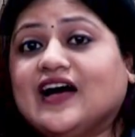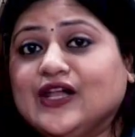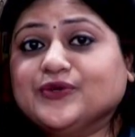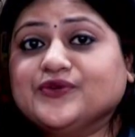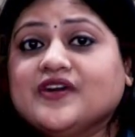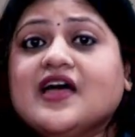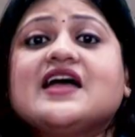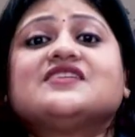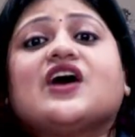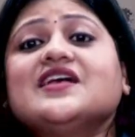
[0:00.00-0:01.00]
allure
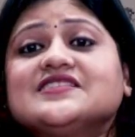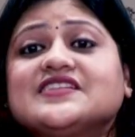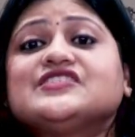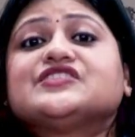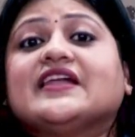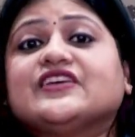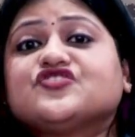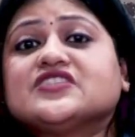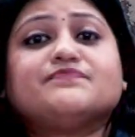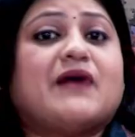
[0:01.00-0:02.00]
transcends
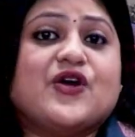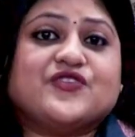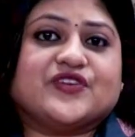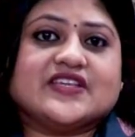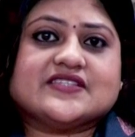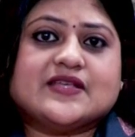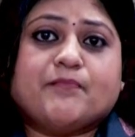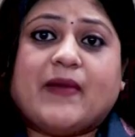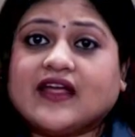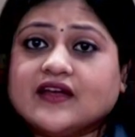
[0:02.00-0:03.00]
religious boundaries,
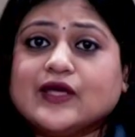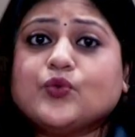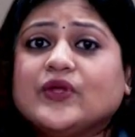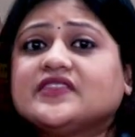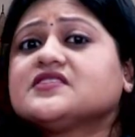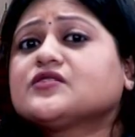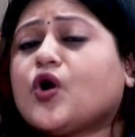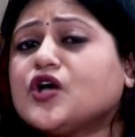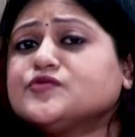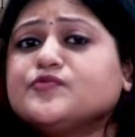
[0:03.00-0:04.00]
beckoning with a
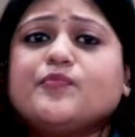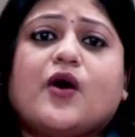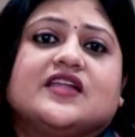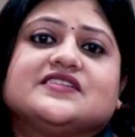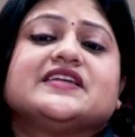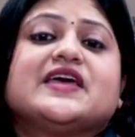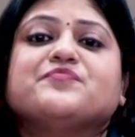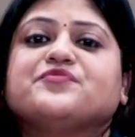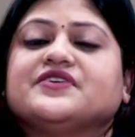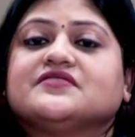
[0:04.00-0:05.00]
cosmopolitan
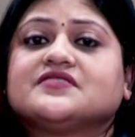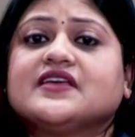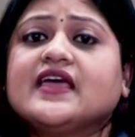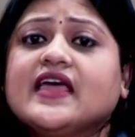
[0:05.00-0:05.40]
embrace.